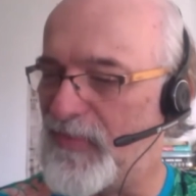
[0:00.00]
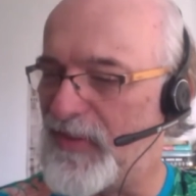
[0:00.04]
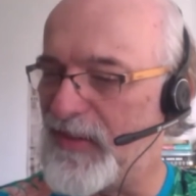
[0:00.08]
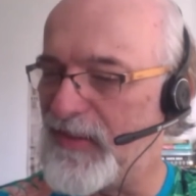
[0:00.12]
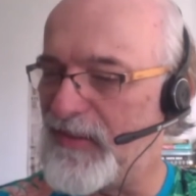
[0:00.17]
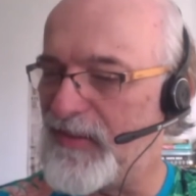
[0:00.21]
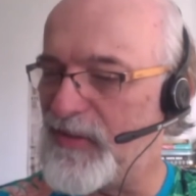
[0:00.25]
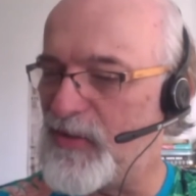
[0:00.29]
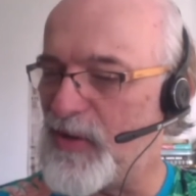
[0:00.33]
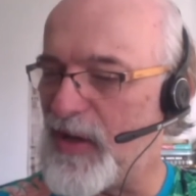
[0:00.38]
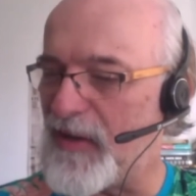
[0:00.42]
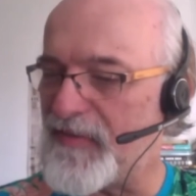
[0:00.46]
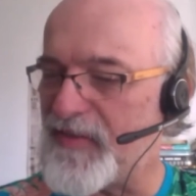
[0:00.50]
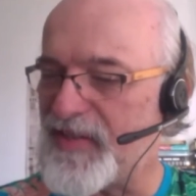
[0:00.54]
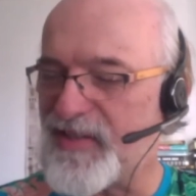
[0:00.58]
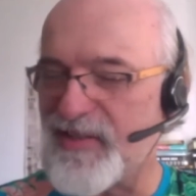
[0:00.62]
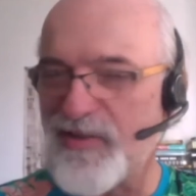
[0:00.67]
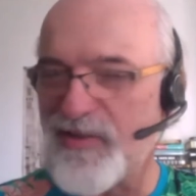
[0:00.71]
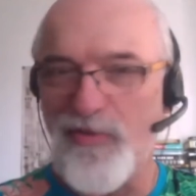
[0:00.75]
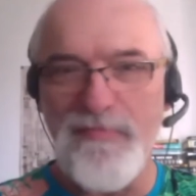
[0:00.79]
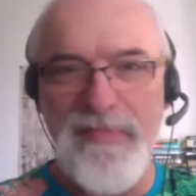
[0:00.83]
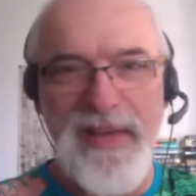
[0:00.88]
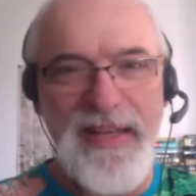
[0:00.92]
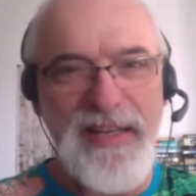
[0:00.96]
you have
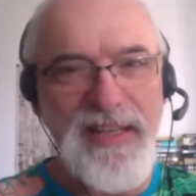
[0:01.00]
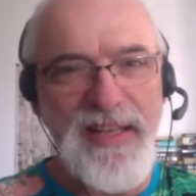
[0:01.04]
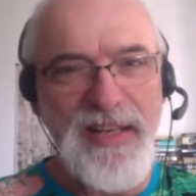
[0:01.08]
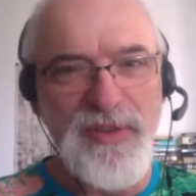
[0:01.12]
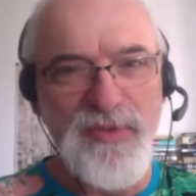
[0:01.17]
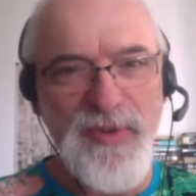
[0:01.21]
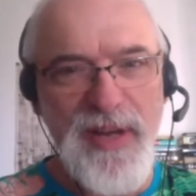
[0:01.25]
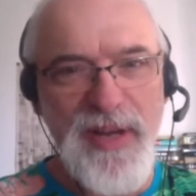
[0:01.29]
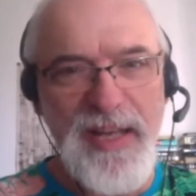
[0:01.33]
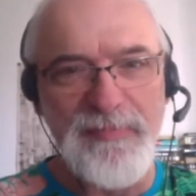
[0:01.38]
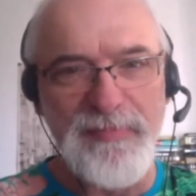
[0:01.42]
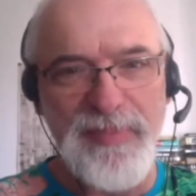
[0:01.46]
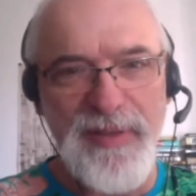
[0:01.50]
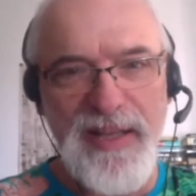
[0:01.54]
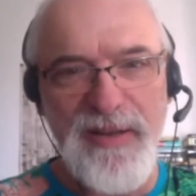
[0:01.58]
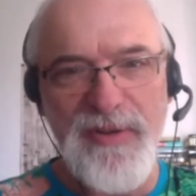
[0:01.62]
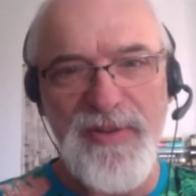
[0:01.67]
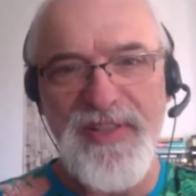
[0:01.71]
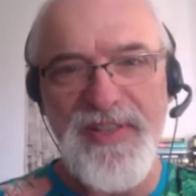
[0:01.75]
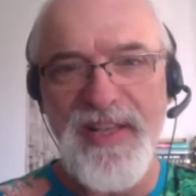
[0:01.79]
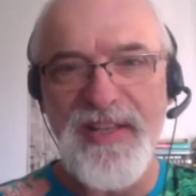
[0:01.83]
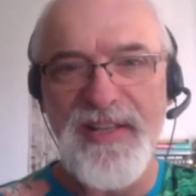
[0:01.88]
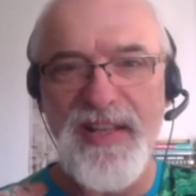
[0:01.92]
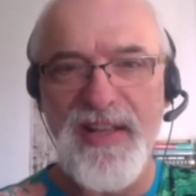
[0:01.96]
so many great
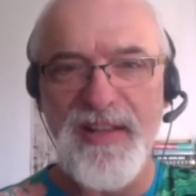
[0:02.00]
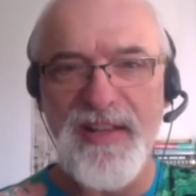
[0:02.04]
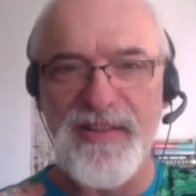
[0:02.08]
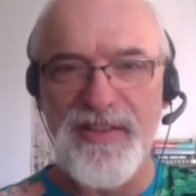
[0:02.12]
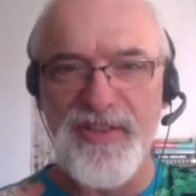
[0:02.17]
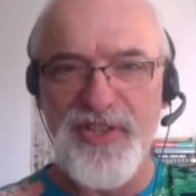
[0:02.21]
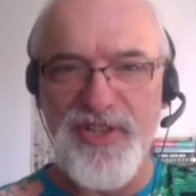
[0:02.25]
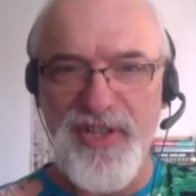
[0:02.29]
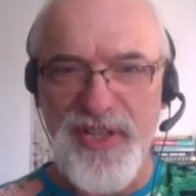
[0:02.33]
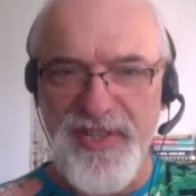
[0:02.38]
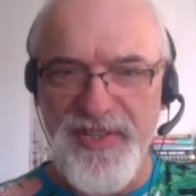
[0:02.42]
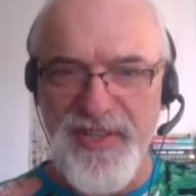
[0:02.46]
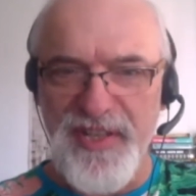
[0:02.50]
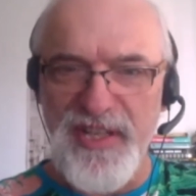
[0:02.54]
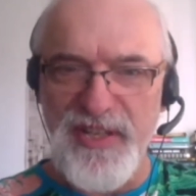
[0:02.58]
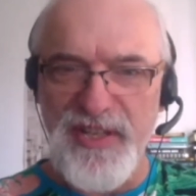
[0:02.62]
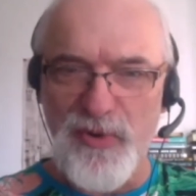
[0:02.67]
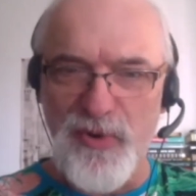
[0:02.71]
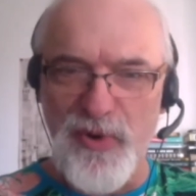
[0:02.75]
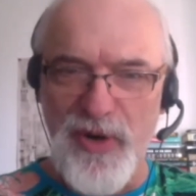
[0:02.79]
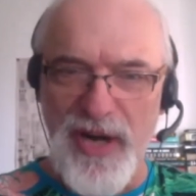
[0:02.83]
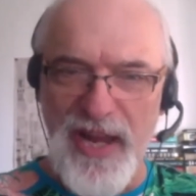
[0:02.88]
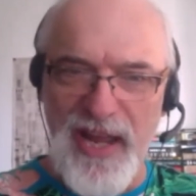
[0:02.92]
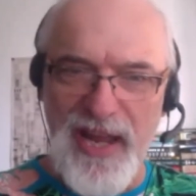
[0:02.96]
players just in
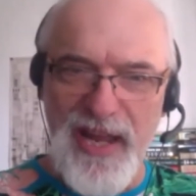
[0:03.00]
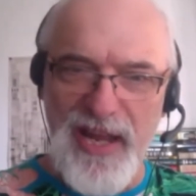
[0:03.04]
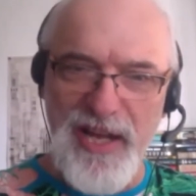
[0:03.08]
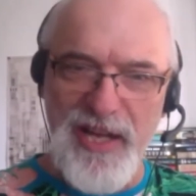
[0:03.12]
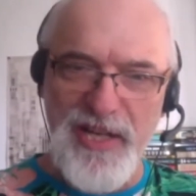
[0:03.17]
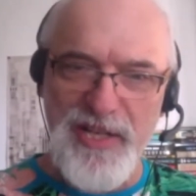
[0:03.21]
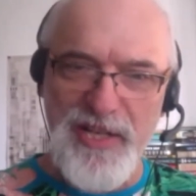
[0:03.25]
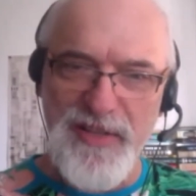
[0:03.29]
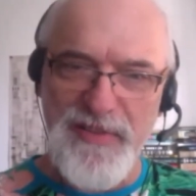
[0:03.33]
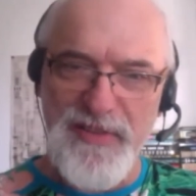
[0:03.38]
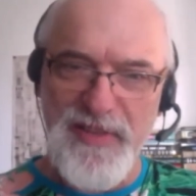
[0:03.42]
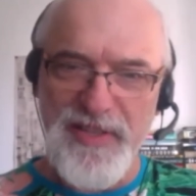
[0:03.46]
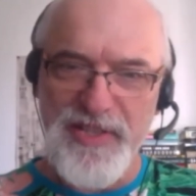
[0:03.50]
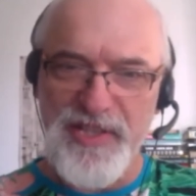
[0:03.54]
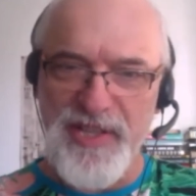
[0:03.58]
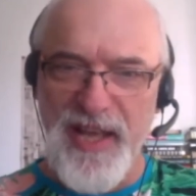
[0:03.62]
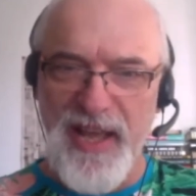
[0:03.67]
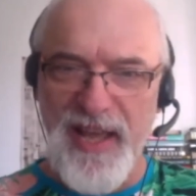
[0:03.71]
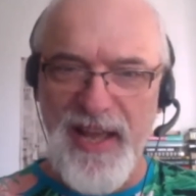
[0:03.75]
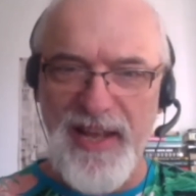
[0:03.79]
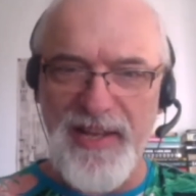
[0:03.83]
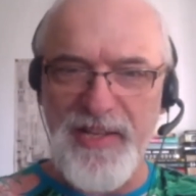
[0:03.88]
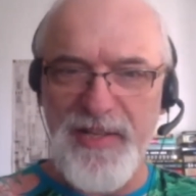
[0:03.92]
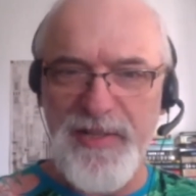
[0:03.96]
your age, in the
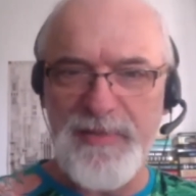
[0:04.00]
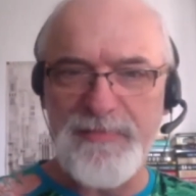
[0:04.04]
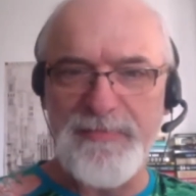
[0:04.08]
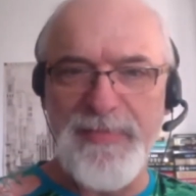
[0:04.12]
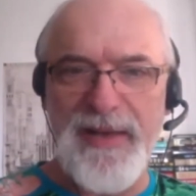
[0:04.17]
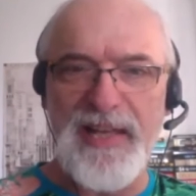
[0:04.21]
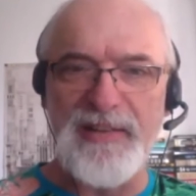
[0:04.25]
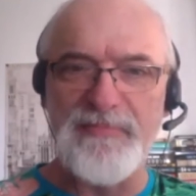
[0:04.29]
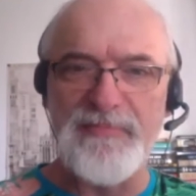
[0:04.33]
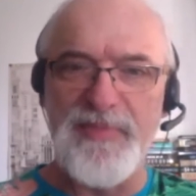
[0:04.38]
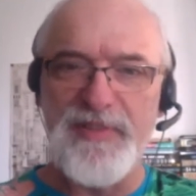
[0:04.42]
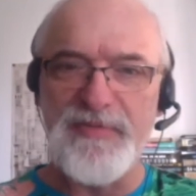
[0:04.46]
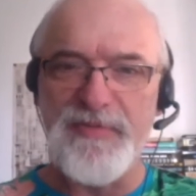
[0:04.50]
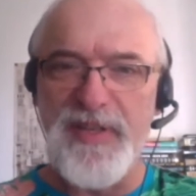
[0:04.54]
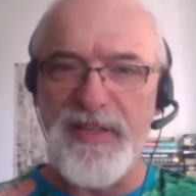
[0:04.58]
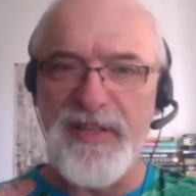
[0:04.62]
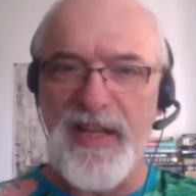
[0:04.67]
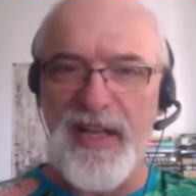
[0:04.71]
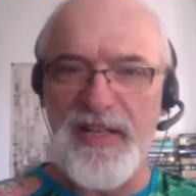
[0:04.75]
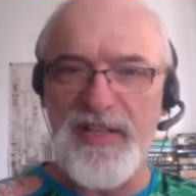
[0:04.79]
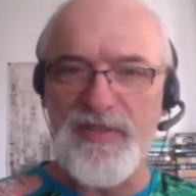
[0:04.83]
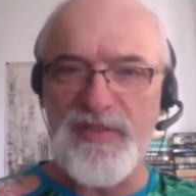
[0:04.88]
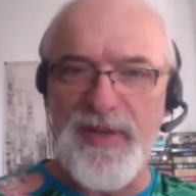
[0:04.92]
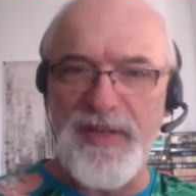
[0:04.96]
age span between
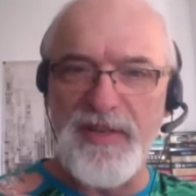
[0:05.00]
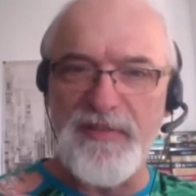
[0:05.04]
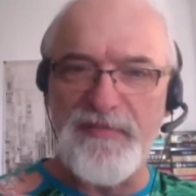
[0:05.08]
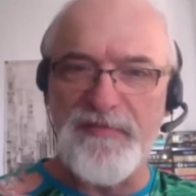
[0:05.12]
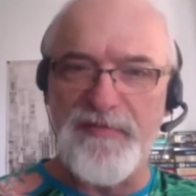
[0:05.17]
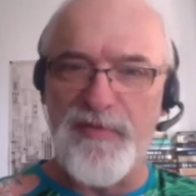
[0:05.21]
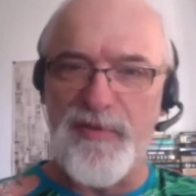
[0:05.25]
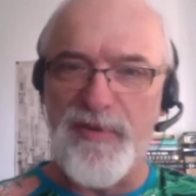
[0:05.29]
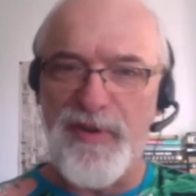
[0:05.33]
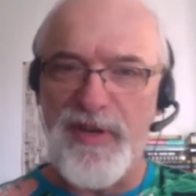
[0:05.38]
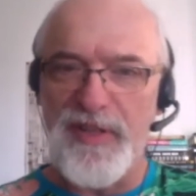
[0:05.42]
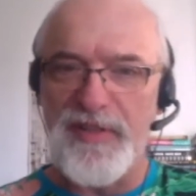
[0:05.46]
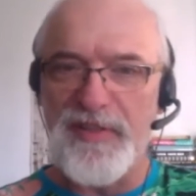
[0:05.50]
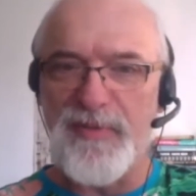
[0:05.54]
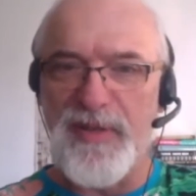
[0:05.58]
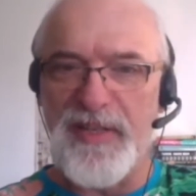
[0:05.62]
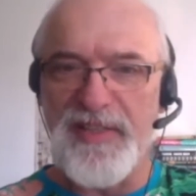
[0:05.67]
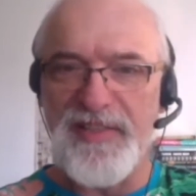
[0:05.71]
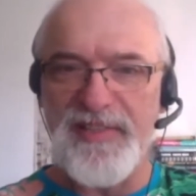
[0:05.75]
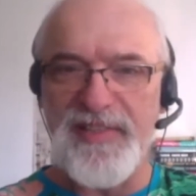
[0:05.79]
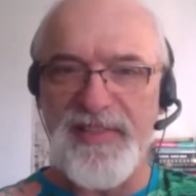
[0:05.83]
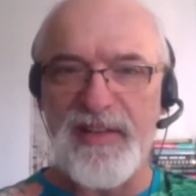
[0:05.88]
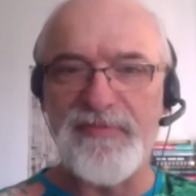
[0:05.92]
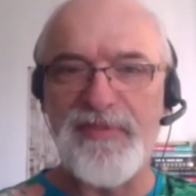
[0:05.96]
like 24 and
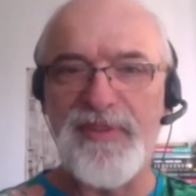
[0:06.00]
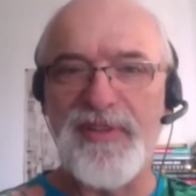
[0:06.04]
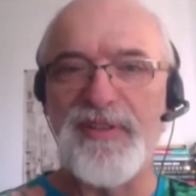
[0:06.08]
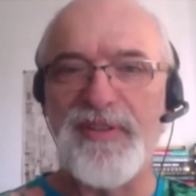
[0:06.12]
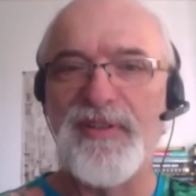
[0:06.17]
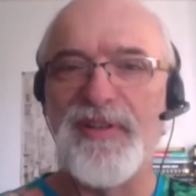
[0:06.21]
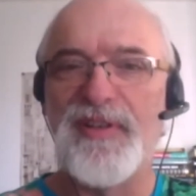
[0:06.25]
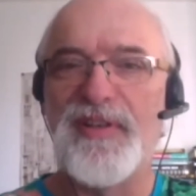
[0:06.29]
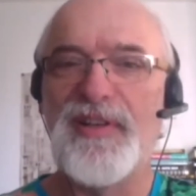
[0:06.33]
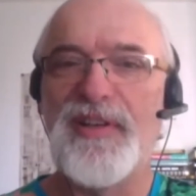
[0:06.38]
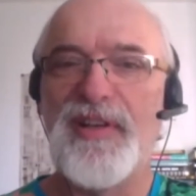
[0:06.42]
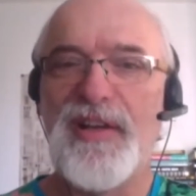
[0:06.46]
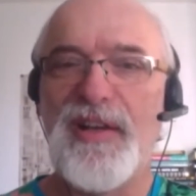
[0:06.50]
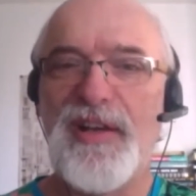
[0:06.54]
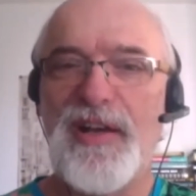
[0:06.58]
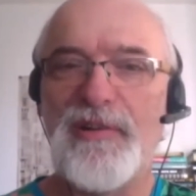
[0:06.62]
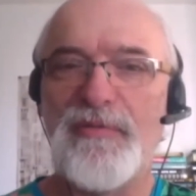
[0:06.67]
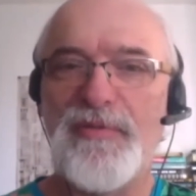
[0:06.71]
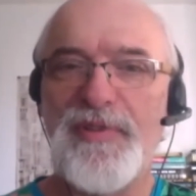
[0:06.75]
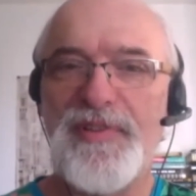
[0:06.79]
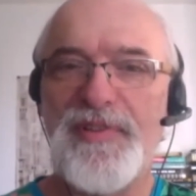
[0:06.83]
27. I would